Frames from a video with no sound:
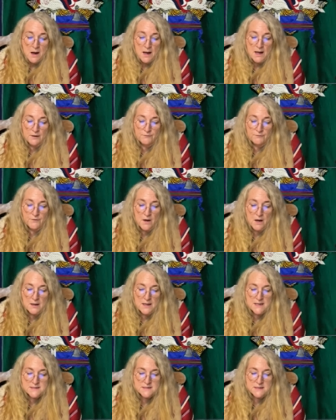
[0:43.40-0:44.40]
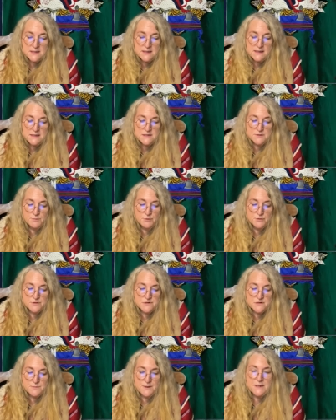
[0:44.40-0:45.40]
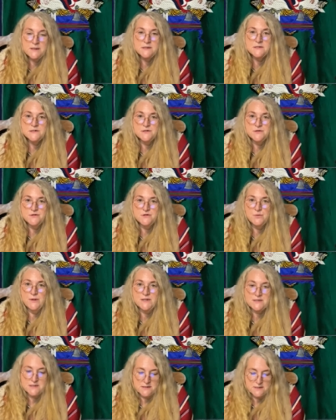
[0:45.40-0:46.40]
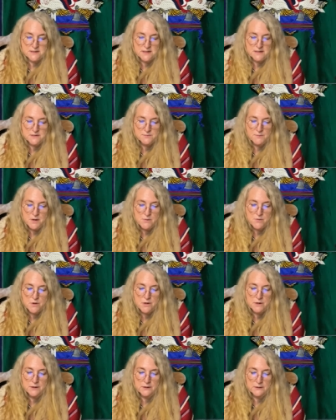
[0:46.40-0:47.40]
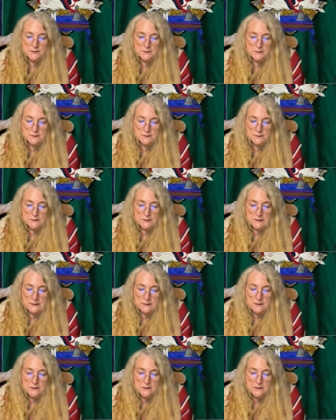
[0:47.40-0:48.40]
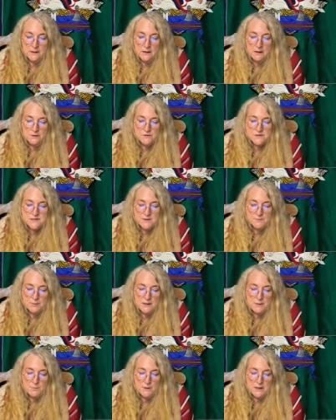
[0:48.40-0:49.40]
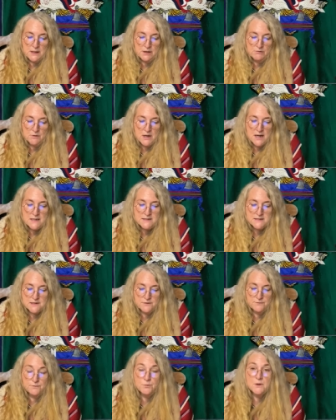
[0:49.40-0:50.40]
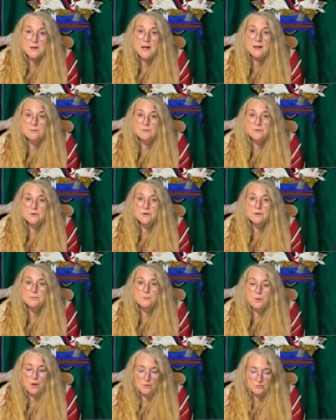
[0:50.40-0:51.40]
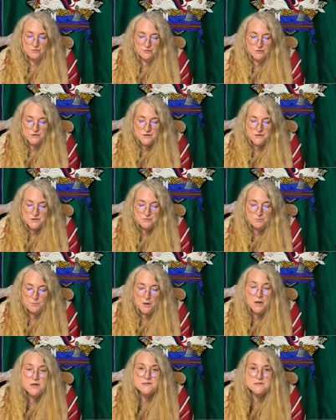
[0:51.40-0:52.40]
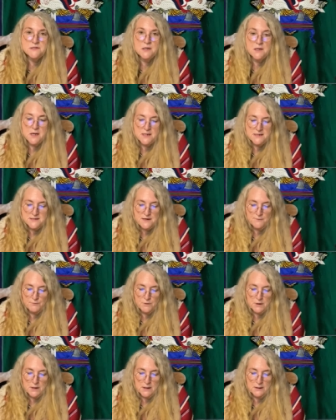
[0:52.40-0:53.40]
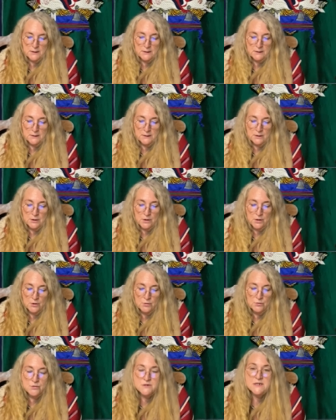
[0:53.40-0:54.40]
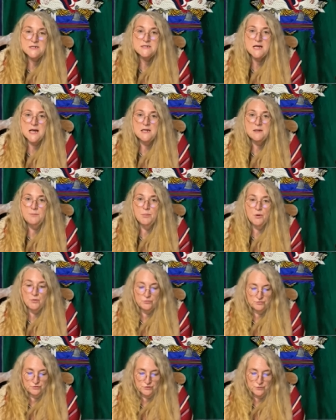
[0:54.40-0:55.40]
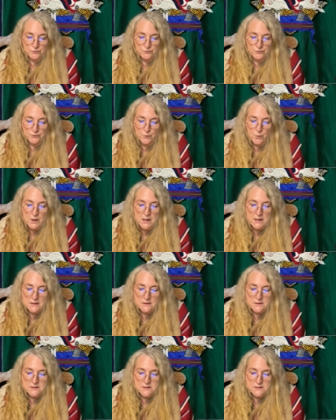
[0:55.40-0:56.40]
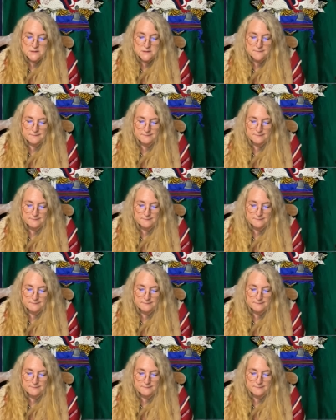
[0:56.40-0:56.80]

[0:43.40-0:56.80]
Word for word: I had far less need to put spins and twists into my work. I could simply be creative without the compulsion to personalise everything according to any penchant for weirdness.